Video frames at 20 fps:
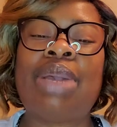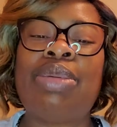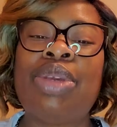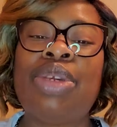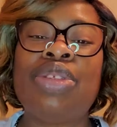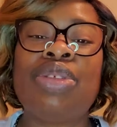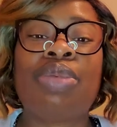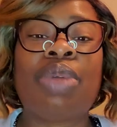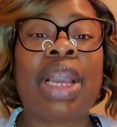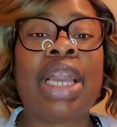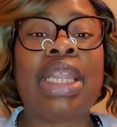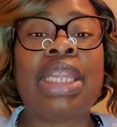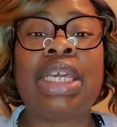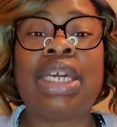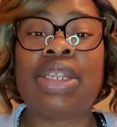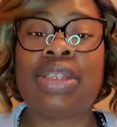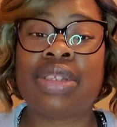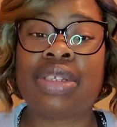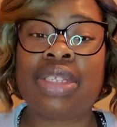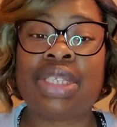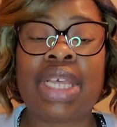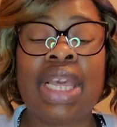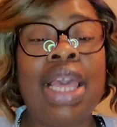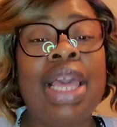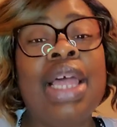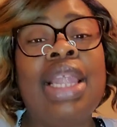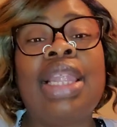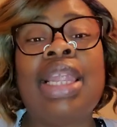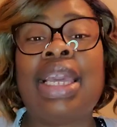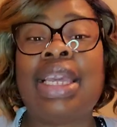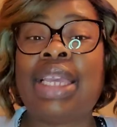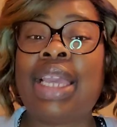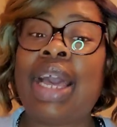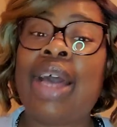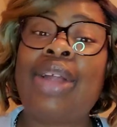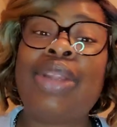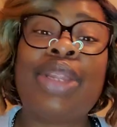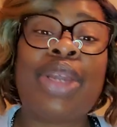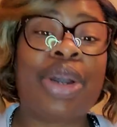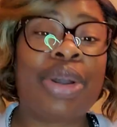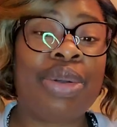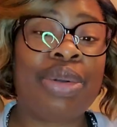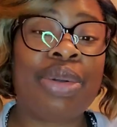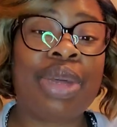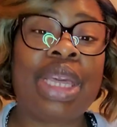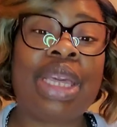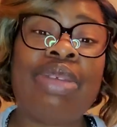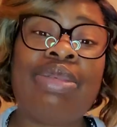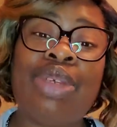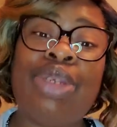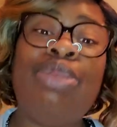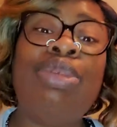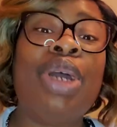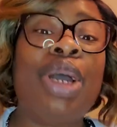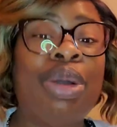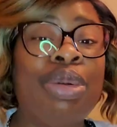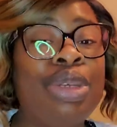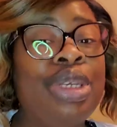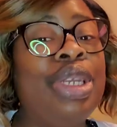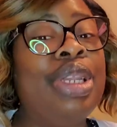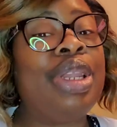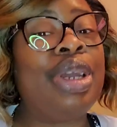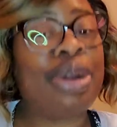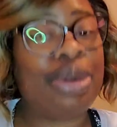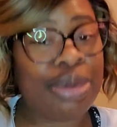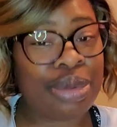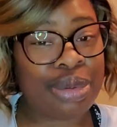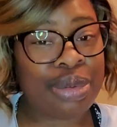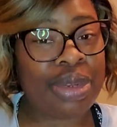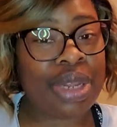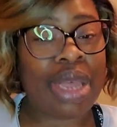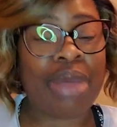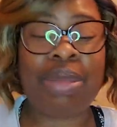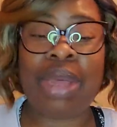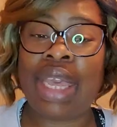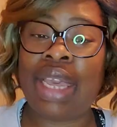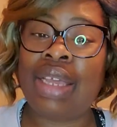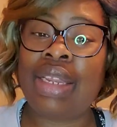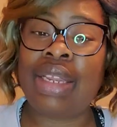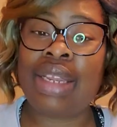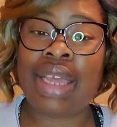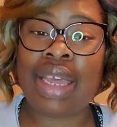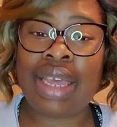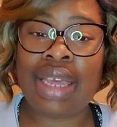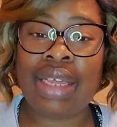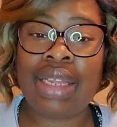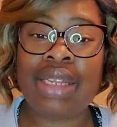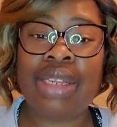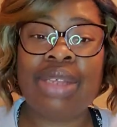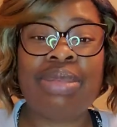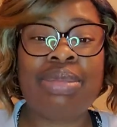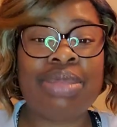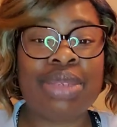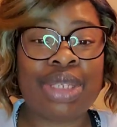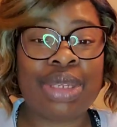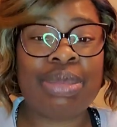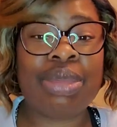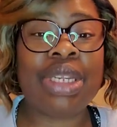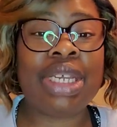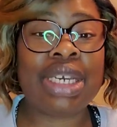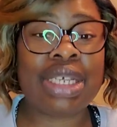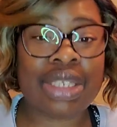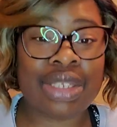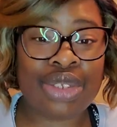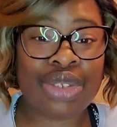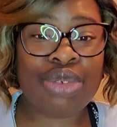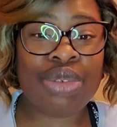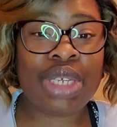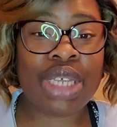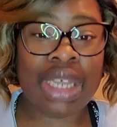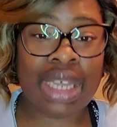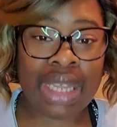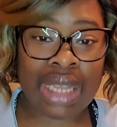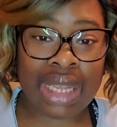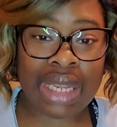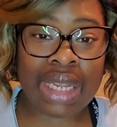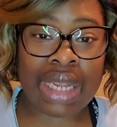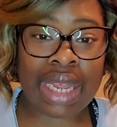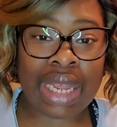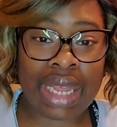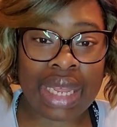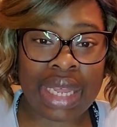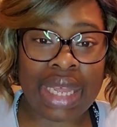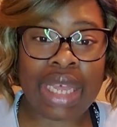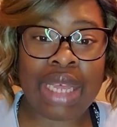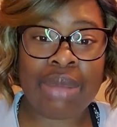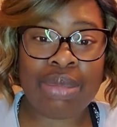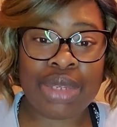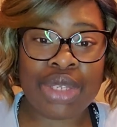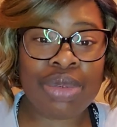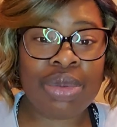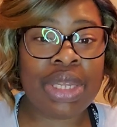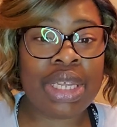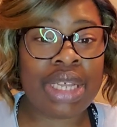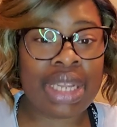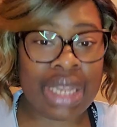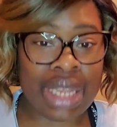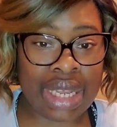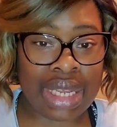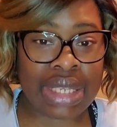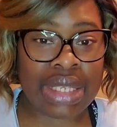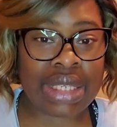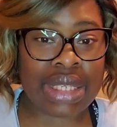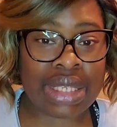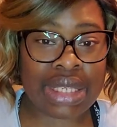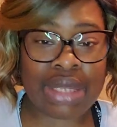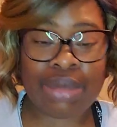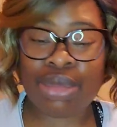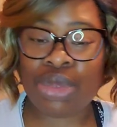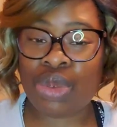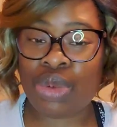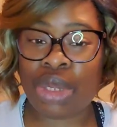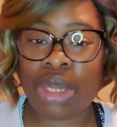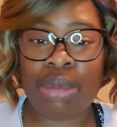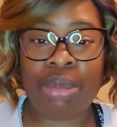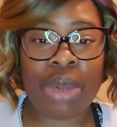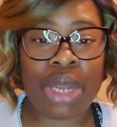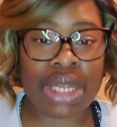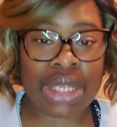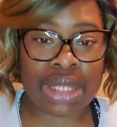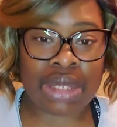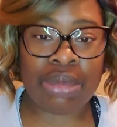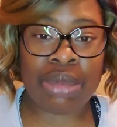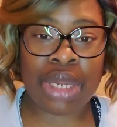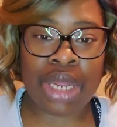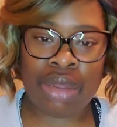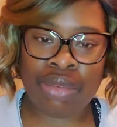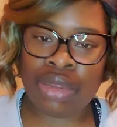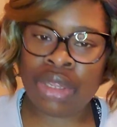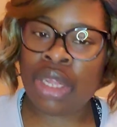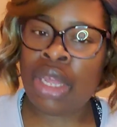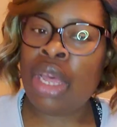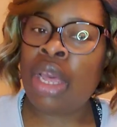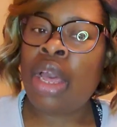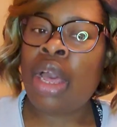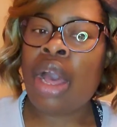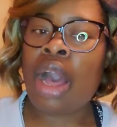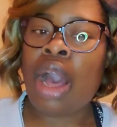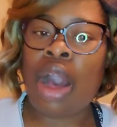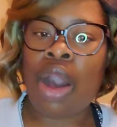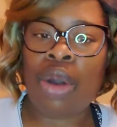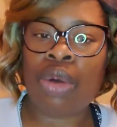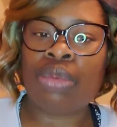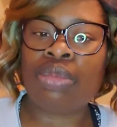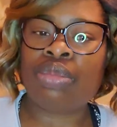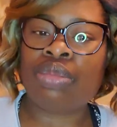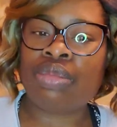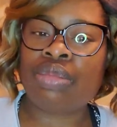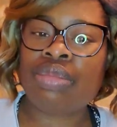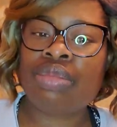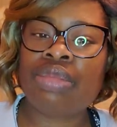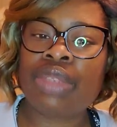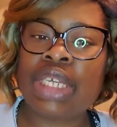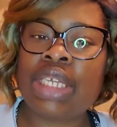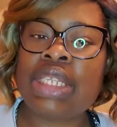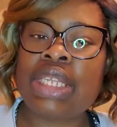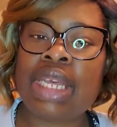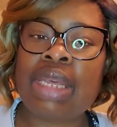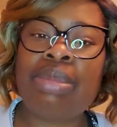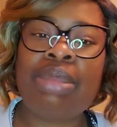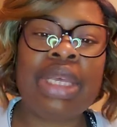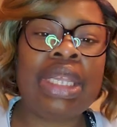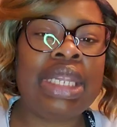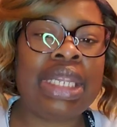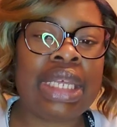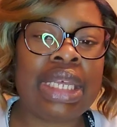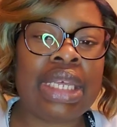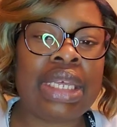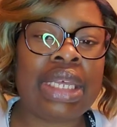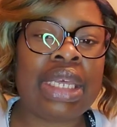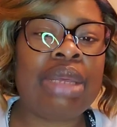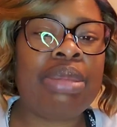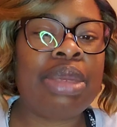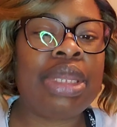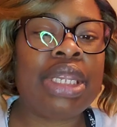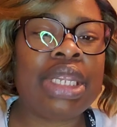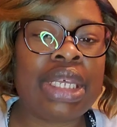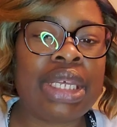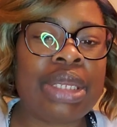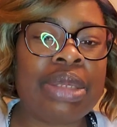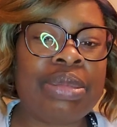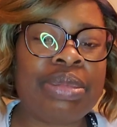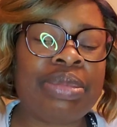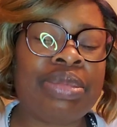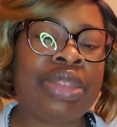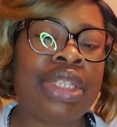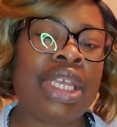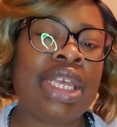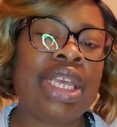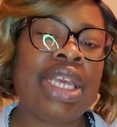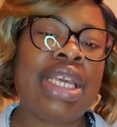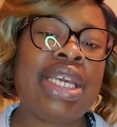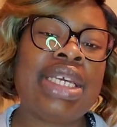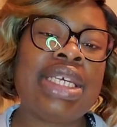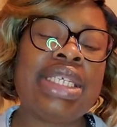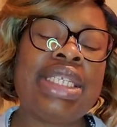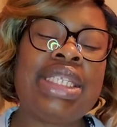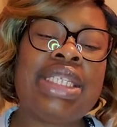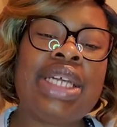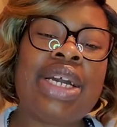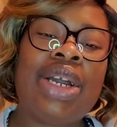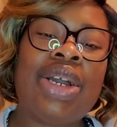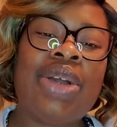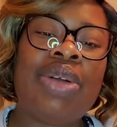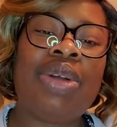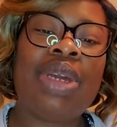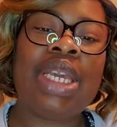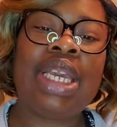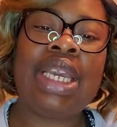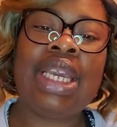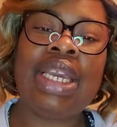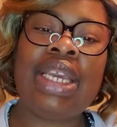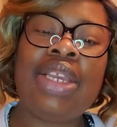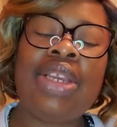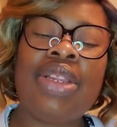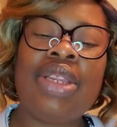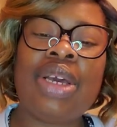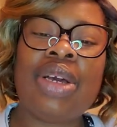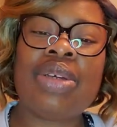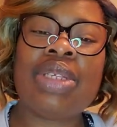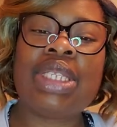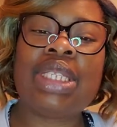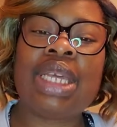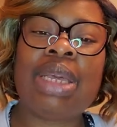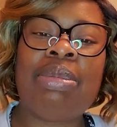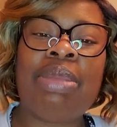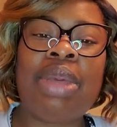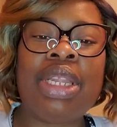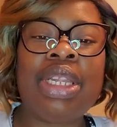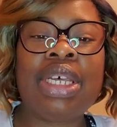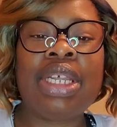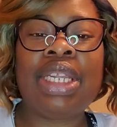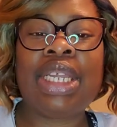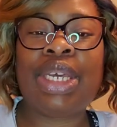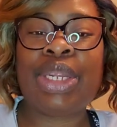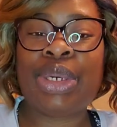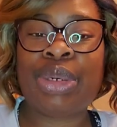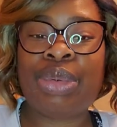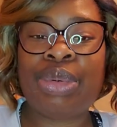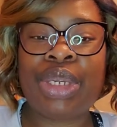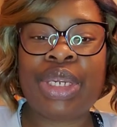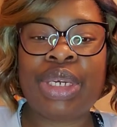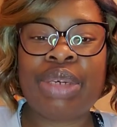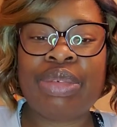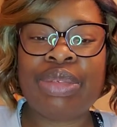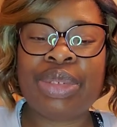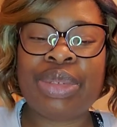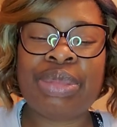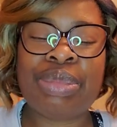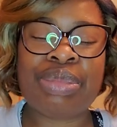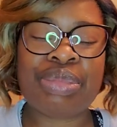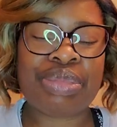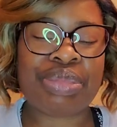we used to write letters, like y'all know, if you know, you know, like back in the day, them letters you get like in between classes, in between breaks or whatever. Oh, it be lit, it be lit. So he, sent me a little letter or whatever,